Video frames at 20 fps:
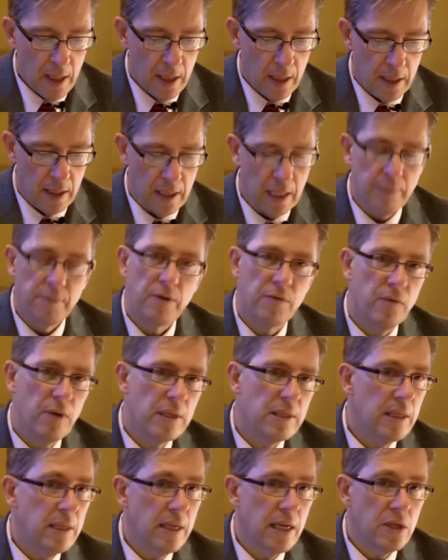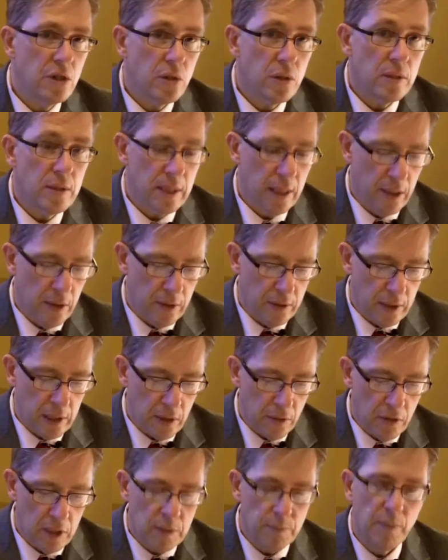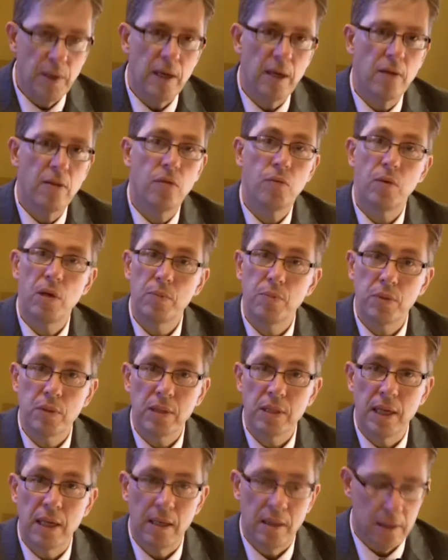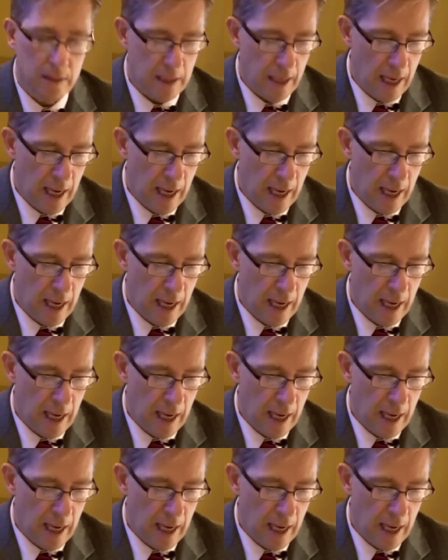The number of residential sales increased by 3%,